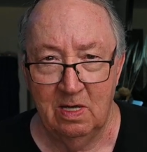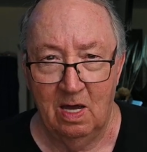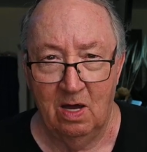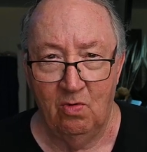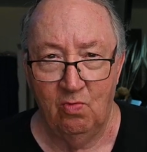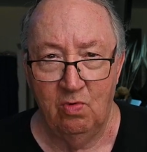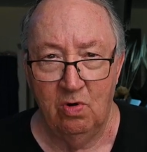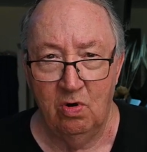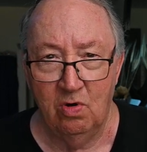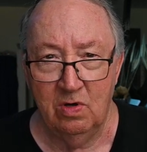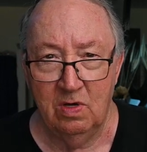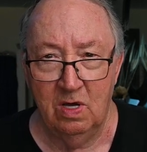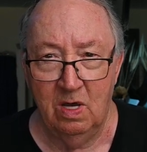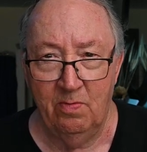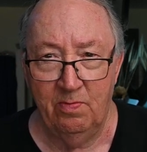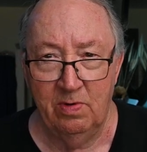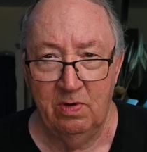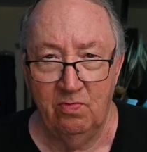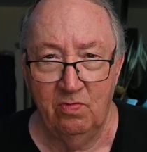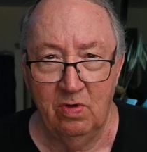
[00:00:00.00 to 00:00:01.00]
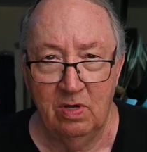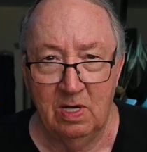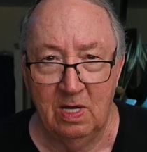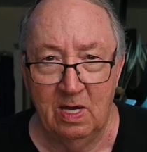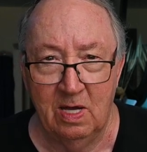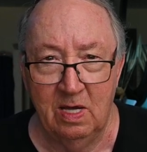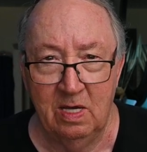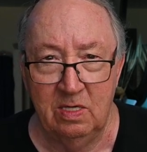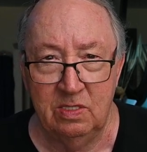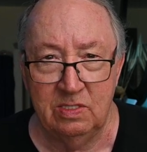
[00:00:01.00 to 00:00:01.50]
I woke up and
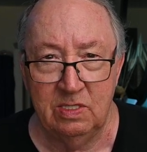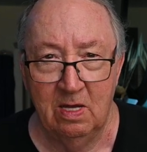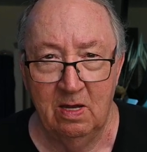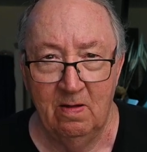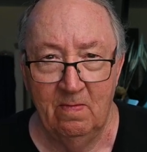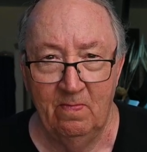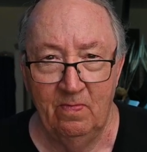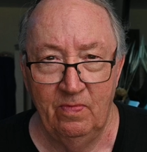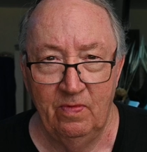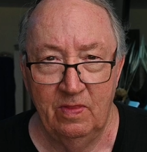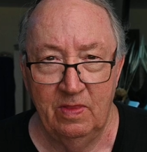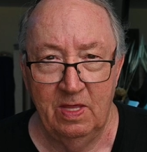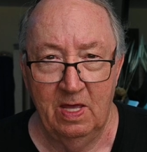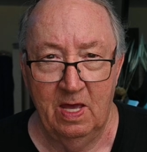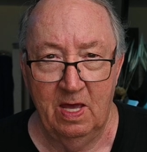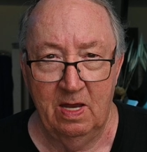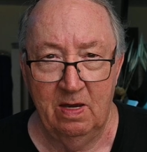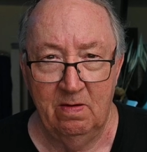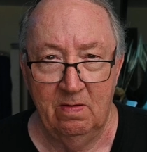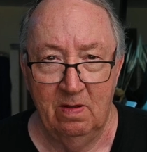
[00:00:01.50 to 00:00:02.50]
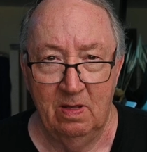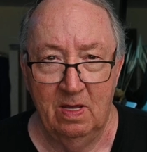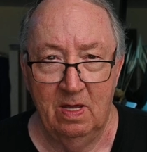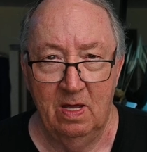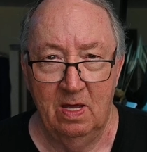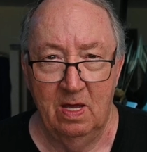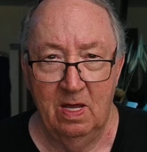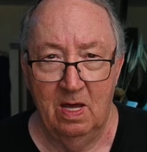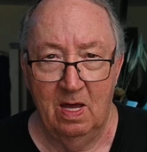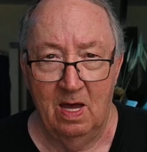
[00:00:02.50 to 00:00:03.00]
realized that
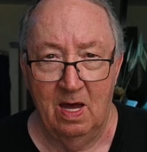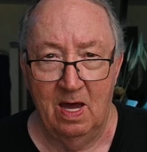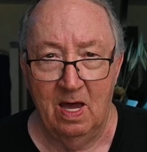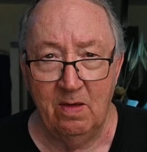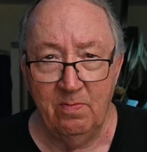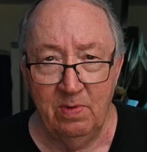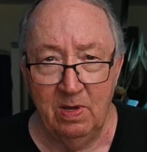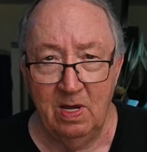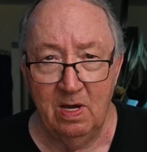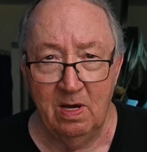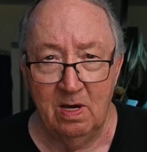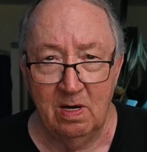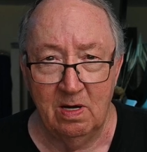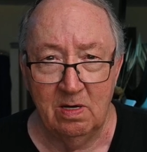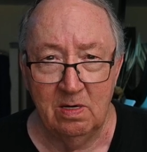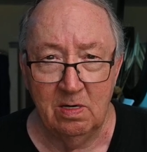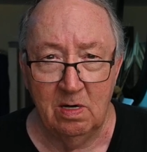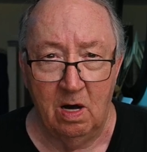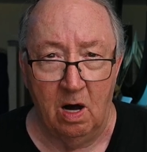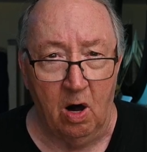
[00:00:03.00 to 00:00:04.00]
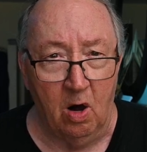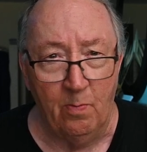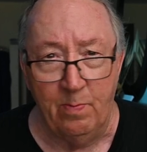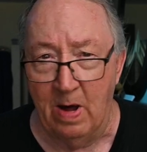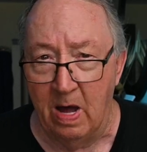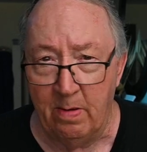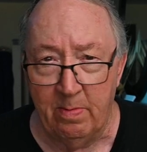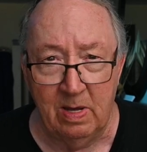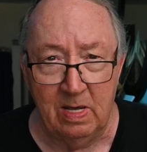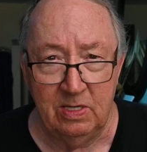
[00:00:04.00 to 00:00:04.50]
I'm here all
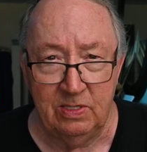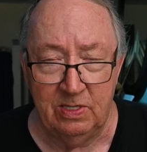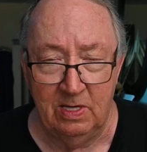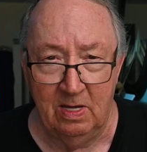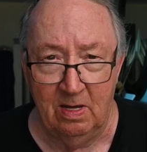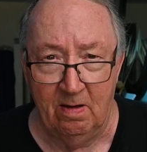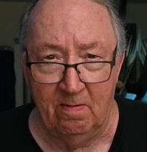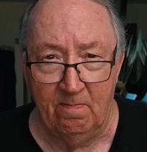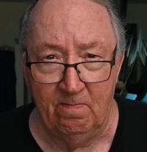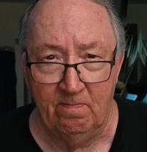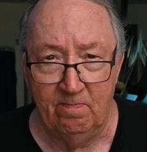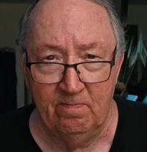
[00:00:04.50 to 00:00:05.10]
by myself.